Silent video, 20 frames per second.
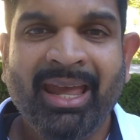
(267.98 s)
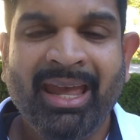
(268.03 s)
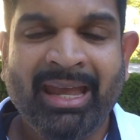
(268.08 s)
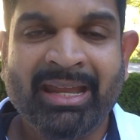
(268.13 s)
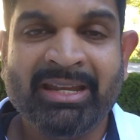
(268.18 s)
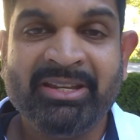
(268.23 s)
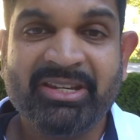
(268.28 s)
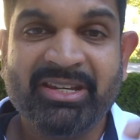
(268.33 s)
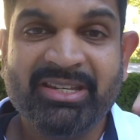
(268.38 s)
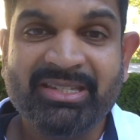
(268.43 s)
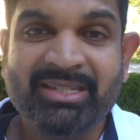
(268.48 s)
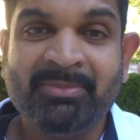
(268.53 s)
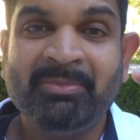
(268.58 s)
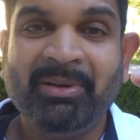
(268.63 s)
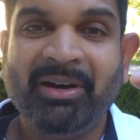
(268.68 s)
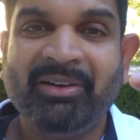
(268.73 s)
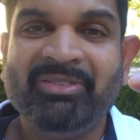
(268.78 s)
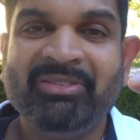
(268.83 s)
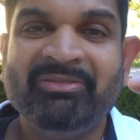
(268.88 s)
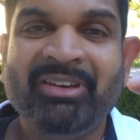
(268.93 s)
And just
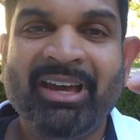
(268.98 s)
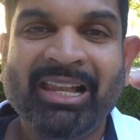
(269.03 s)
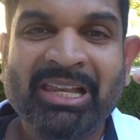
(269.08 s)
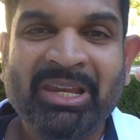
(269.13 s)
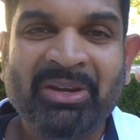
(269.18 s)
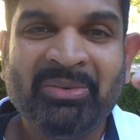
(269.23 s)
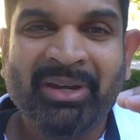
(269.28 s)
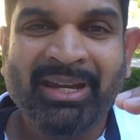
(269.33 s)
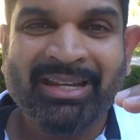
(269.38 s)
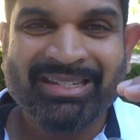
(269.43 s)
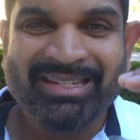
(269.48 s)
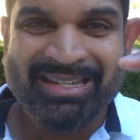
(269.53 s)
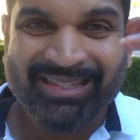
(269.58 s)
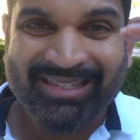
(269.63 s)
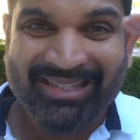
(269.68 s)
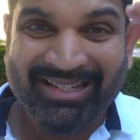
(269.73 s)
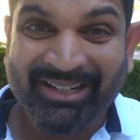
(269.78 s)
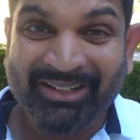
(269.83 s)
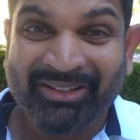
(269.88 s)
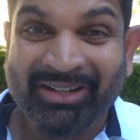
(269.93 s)
above evaluate
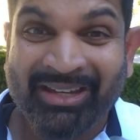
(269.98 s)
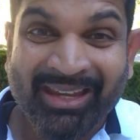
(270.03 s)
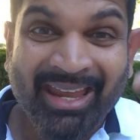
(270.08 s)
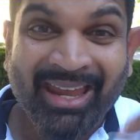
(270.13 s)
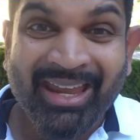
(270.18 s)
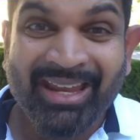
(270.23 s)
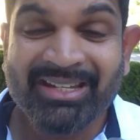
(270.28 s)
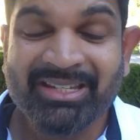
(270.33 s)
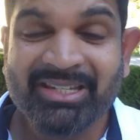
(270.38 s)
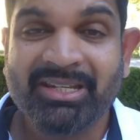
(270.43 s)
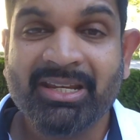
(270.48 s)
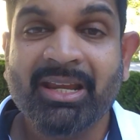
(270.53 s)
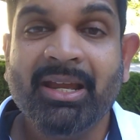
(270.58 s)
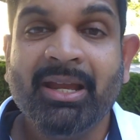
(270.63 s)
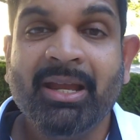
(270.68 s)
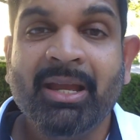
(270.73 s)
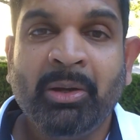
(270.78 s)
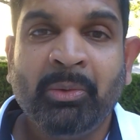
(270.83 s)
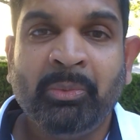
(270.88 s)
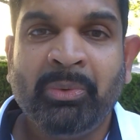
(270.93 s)
is create,
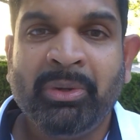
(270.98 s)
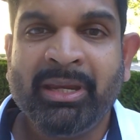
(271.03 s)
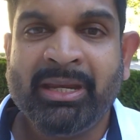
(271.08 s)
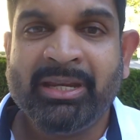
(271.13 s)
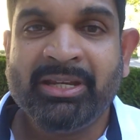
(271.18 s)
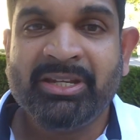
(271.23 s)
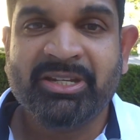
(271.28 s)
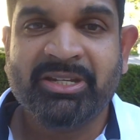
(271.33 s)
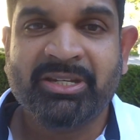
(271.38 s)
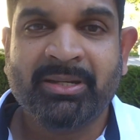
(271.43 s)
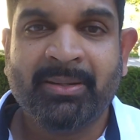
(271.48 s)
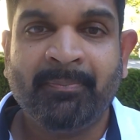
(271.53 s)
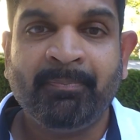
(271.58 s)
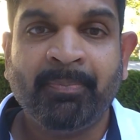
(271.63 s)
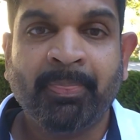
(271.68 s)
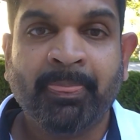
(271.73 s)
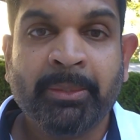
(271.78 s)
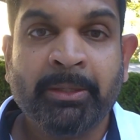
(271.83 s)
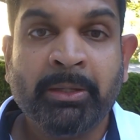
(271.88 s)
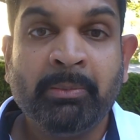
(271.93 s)
which
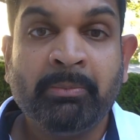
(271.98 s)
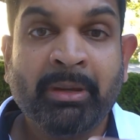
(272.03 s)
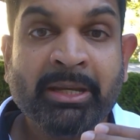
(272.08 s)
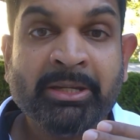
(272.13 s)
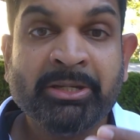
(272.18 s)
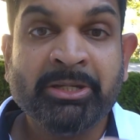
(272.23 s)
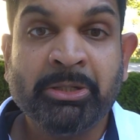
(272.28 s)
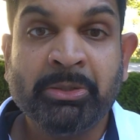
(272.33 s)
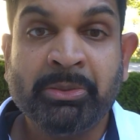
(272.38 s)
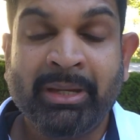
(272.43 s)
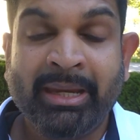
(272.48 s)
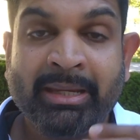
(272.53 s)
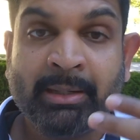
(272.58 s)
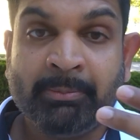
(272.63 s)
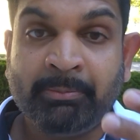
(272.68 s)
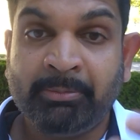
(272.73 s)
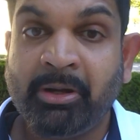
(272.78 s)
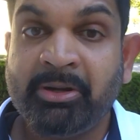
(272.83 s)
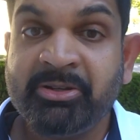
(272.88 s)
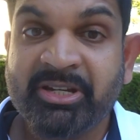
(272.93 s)
you may do in a
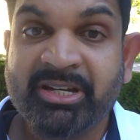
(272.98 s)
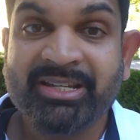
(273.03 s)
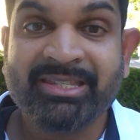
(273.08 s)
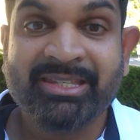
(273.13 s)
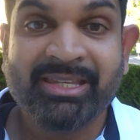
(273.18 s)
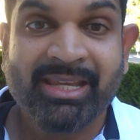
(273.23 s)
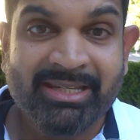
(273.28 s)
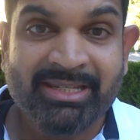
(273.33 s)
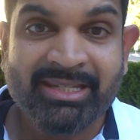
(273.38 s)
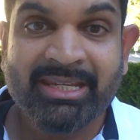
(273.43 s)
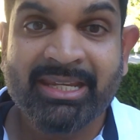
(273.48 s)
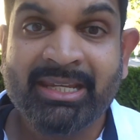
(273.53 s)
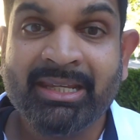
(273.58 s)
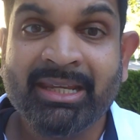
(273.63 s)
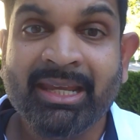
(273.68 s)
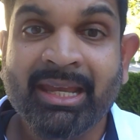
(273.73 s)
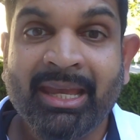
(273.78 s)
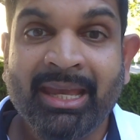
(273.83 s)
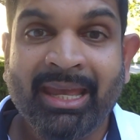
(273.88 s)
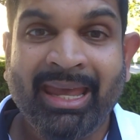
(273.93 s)
project
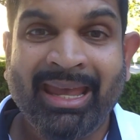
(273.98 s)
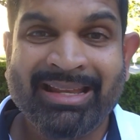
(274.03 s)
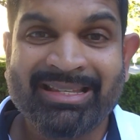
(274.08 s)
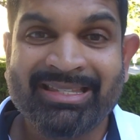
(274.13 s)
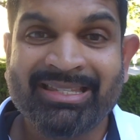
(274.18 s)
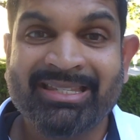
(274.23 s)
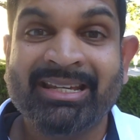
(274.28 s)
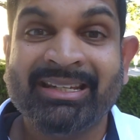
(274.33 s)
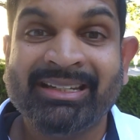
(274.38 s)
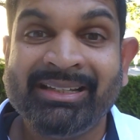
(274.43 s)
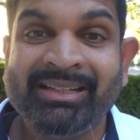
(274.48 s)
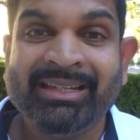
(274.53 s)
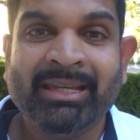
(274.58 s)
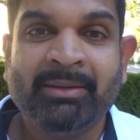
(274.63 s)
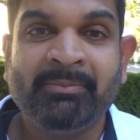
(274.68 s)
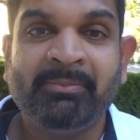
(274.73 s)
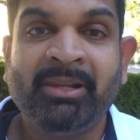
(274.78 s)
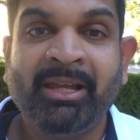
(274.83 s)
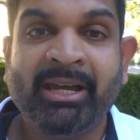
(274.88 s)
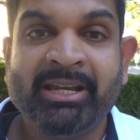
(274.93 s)
setting and certainly
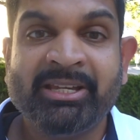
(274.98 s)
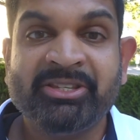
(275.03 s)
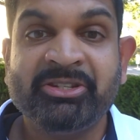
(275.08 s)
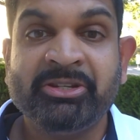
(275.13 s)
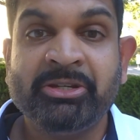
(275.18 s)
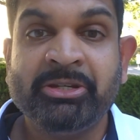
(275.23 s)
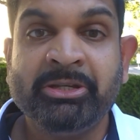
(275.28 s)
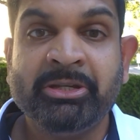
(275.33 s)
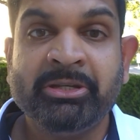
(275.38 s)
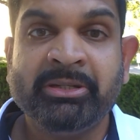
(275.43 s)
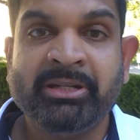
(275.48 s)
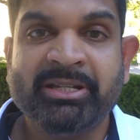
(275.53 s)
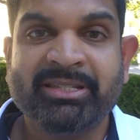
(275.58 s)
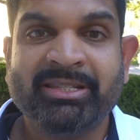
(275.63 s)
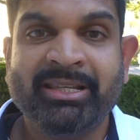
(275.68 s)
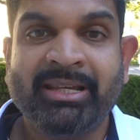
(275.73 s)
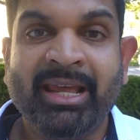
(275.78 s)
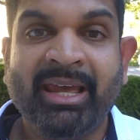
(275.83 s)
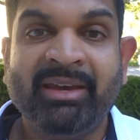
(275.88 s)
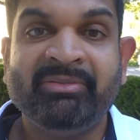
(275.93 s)
applies to units
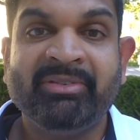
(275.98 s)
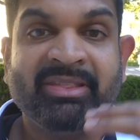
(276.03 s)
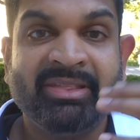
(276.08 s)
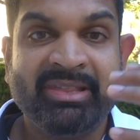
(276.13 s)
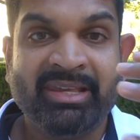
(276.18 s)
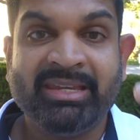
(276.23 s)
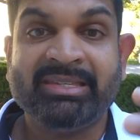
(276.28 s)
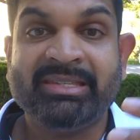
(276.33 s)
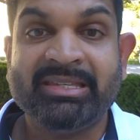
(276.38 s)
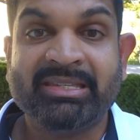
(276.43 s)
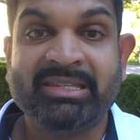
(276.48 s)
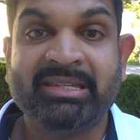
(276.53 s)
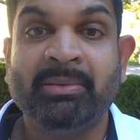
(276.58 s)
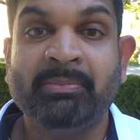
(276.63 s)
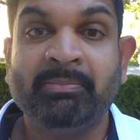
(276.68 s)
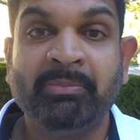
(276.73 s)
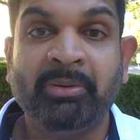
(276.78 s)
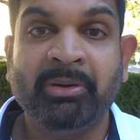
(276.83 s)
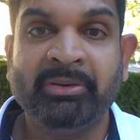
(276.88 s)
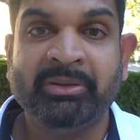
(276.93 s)
that have a thesis
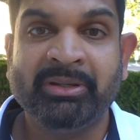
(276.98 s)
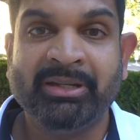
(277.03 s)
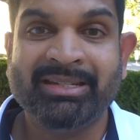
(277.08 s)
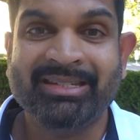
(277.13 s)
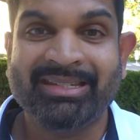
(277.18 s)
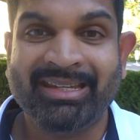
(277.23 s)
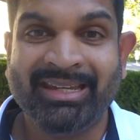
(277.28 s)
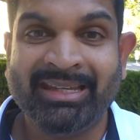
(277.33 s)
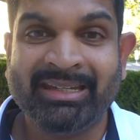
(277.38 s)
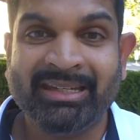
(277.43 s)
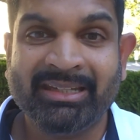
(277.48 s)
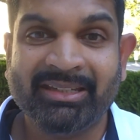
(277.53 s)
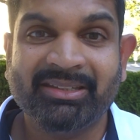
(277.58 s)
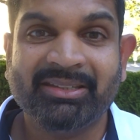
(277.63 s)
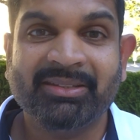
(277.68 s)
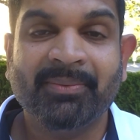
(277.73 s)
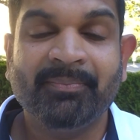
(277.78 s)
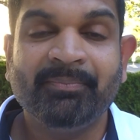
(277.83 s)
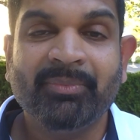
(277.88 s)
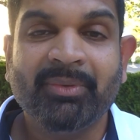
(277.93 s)
component in it.